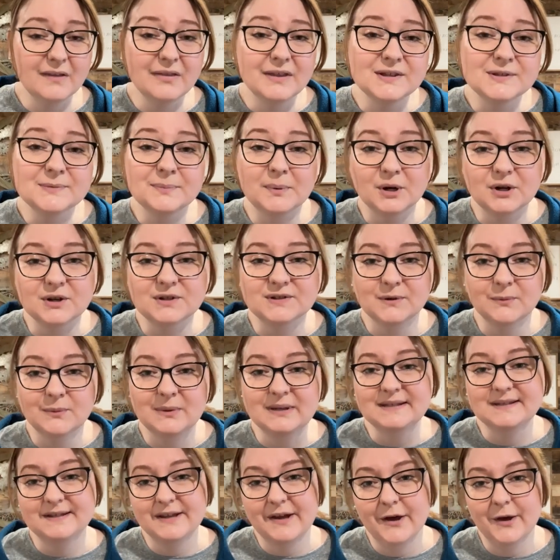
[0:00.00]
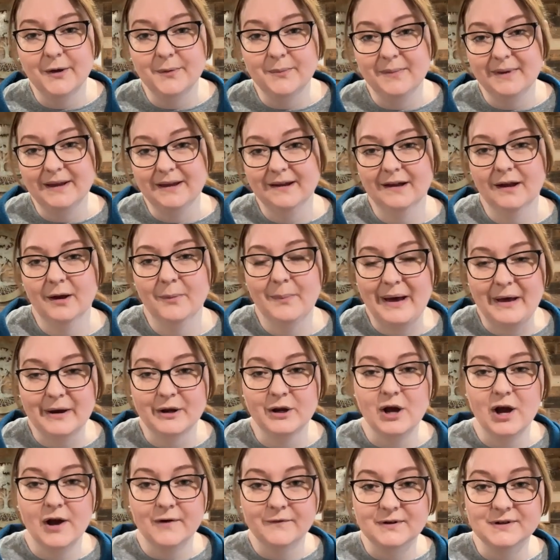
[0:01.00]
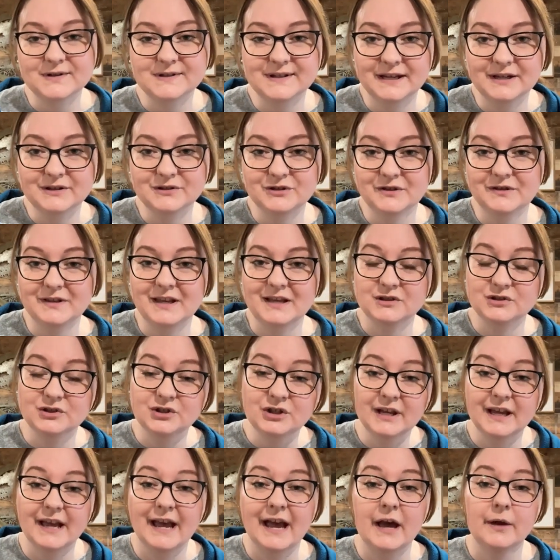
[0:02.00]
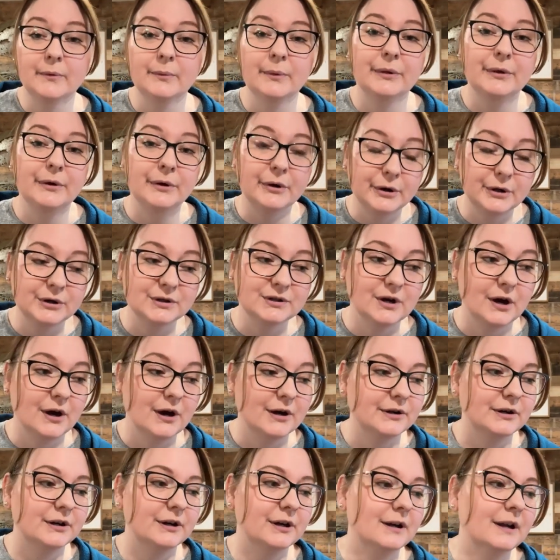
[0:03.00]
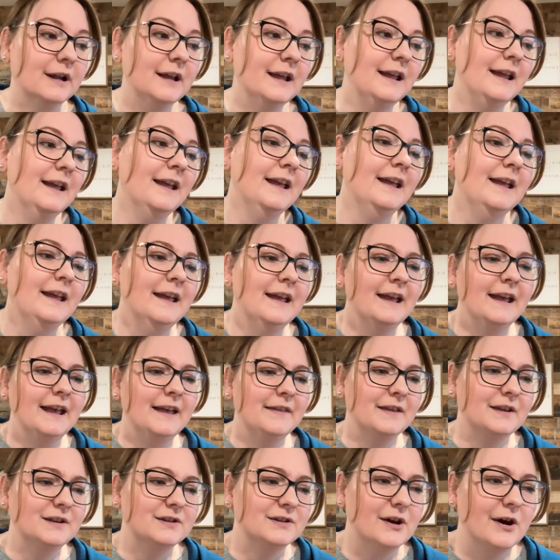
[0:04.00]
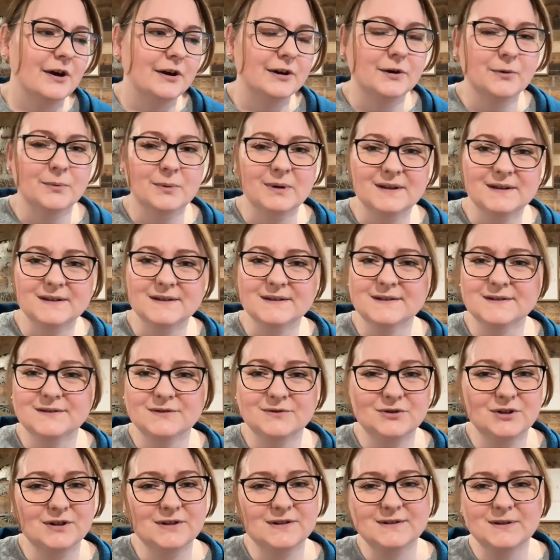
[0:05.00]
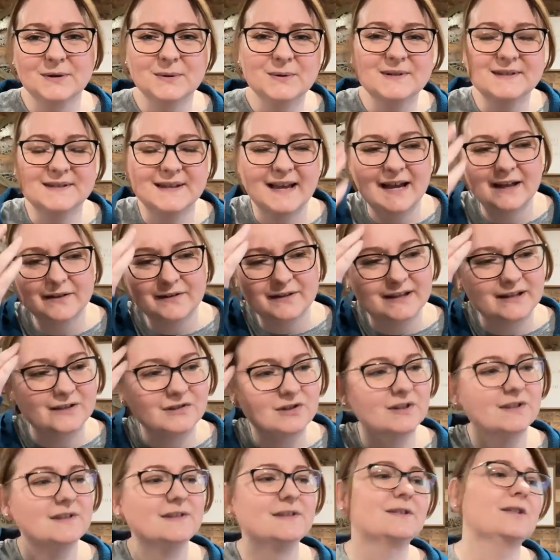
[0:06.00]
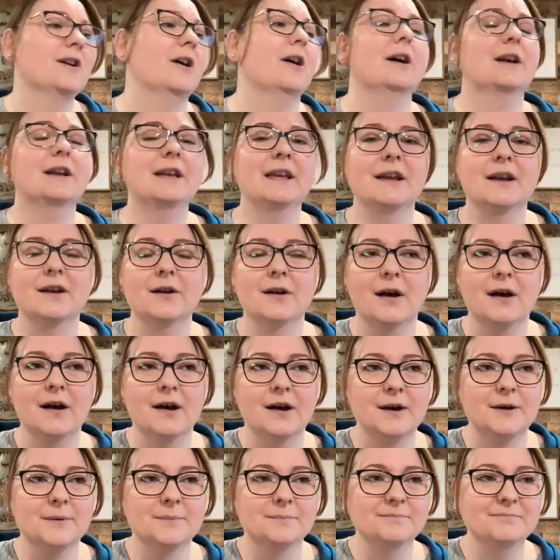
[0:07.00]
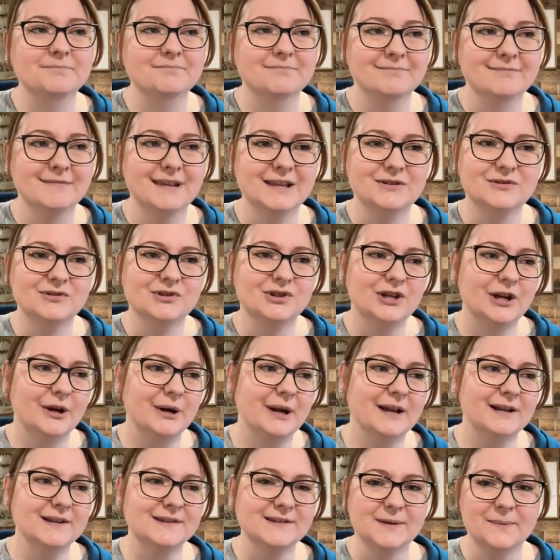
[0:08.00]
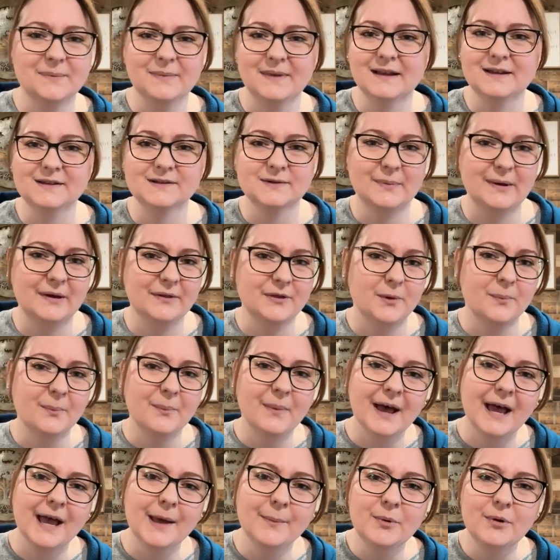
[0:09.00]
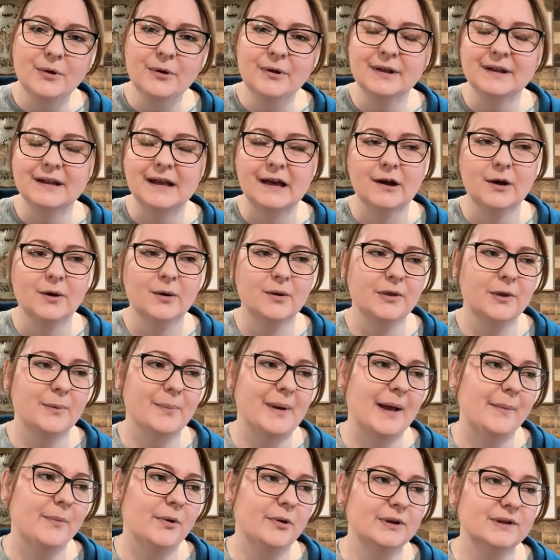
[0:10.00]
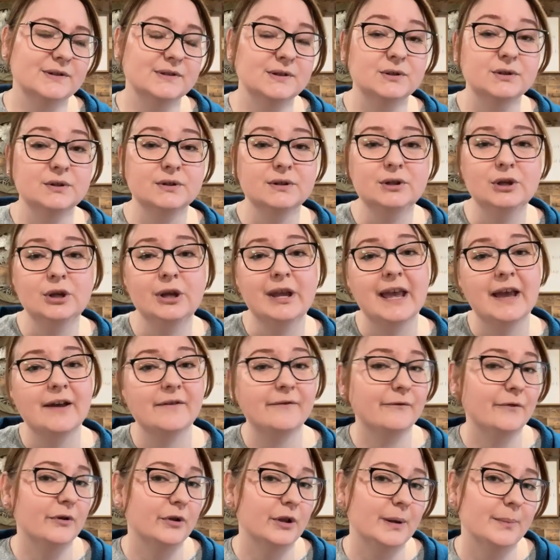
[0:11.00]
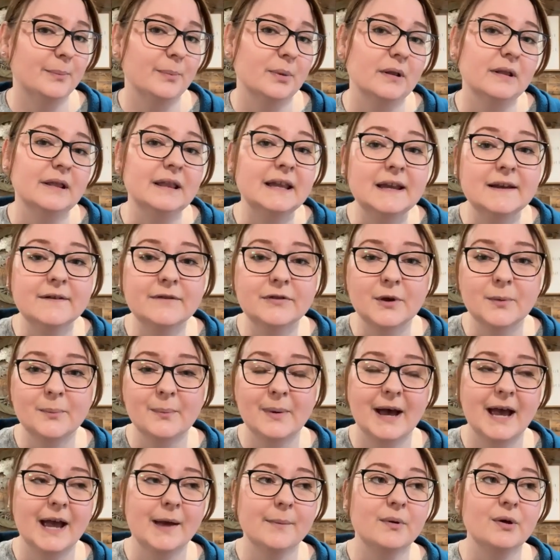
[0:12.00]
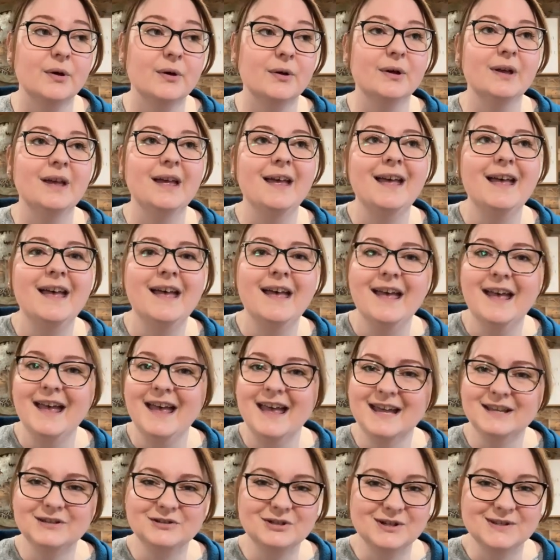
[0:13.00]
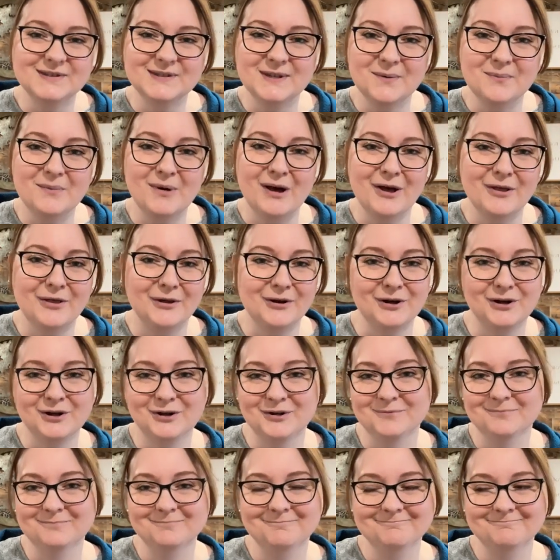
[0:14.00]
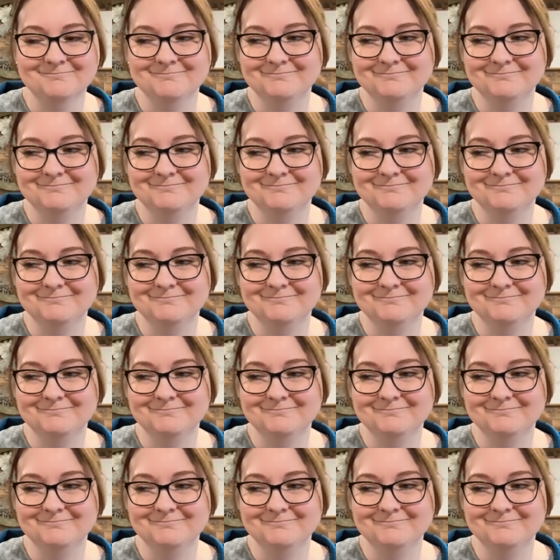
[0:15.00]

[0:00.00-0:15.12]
this person was telling me about a conversation that she had with her daughter and the daughter was just so sadly just talking uh, um, and sharing some things about the Bible and how the Bible isn't you can't fully believe the Bible, and just some other